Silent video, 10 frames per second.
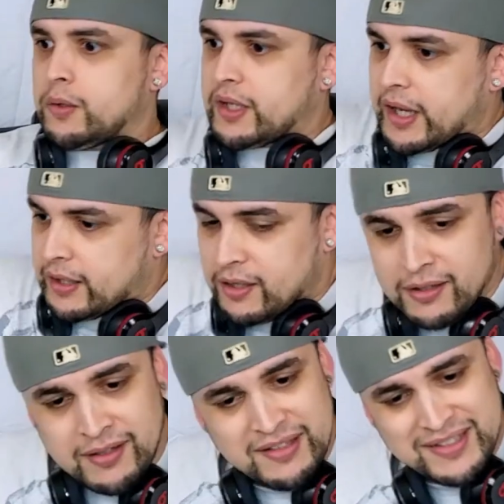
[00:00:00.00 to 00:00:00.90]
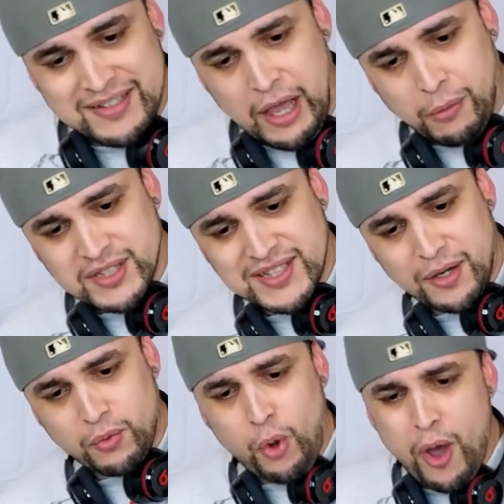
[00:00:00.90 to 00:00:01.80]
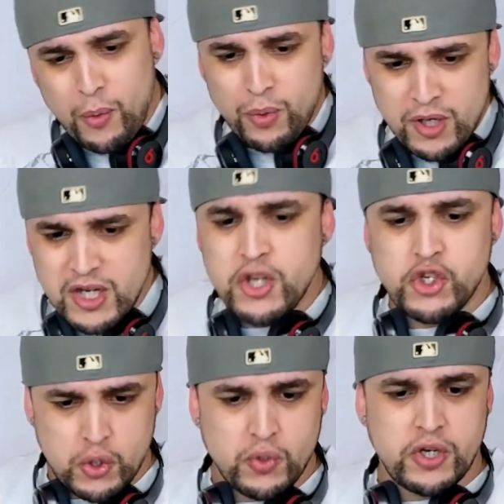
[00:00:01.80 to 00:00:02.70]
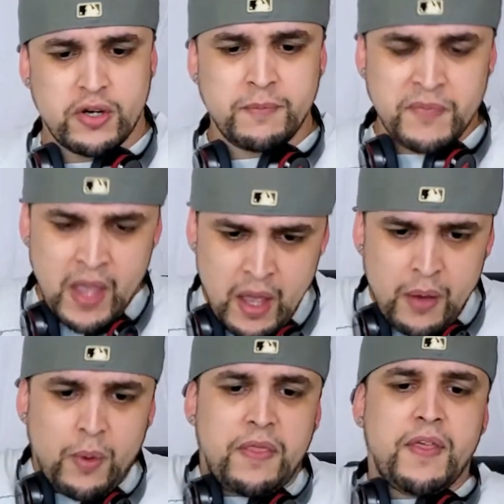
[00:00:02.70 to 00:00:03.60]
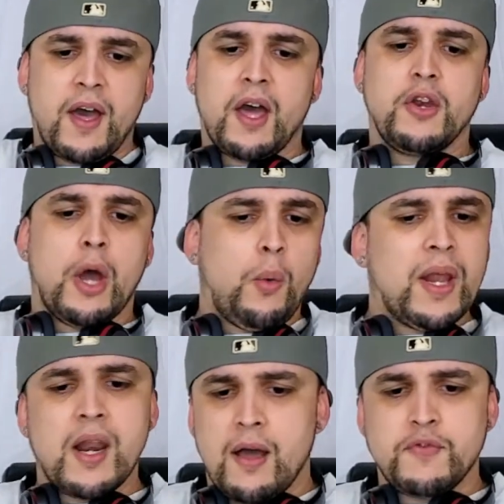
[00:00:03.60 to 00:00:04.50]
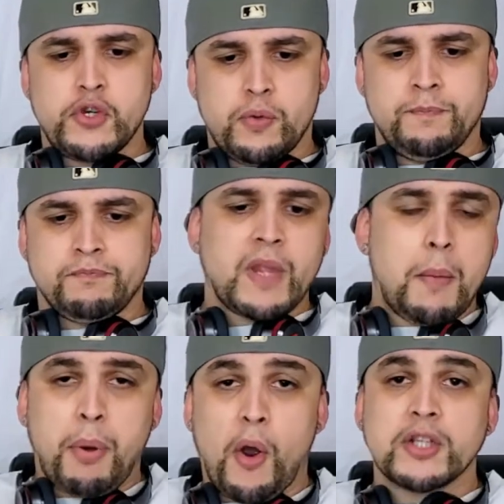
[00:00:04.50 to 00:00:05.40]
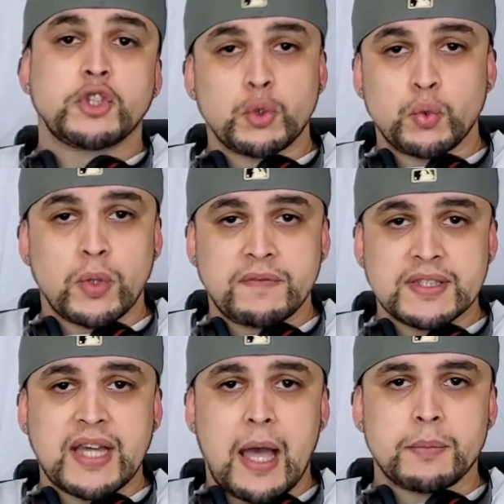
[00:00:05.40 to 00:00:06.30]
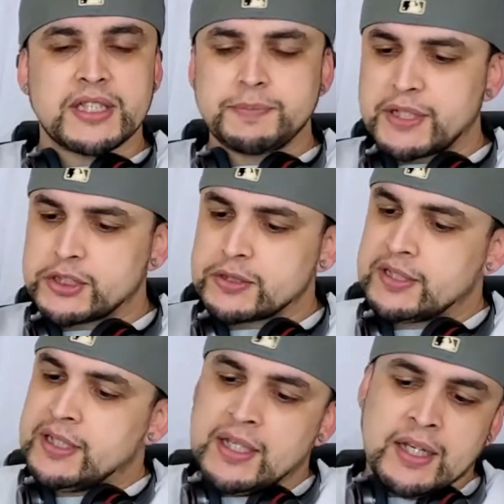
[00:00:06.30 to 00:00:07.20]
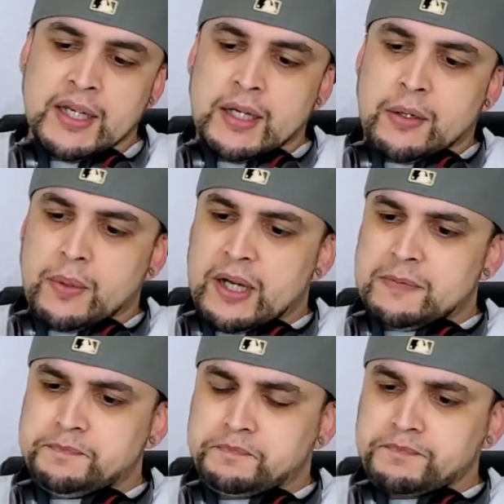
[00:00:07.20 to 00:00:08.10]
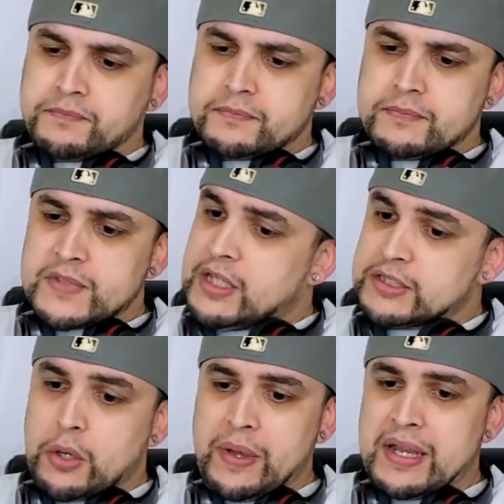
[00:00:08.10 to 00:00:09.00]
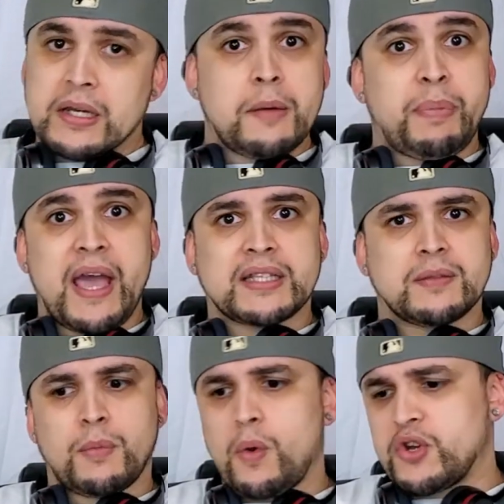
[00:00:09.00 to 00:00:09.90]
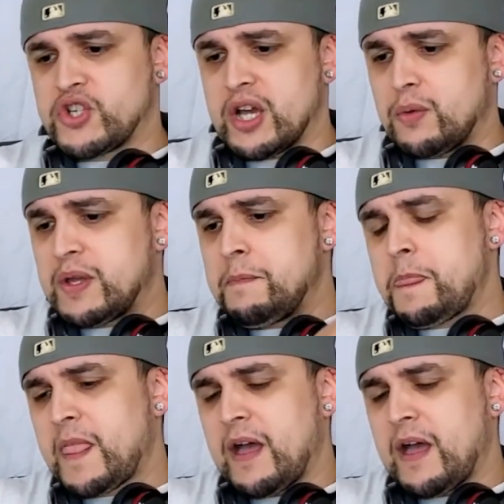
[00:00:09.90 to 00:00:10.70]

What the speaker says: okay. That was Roy Wood Jr. with No One Loves You, part two of this comedy special. Well, let's go ahead and unpack some more, shall we?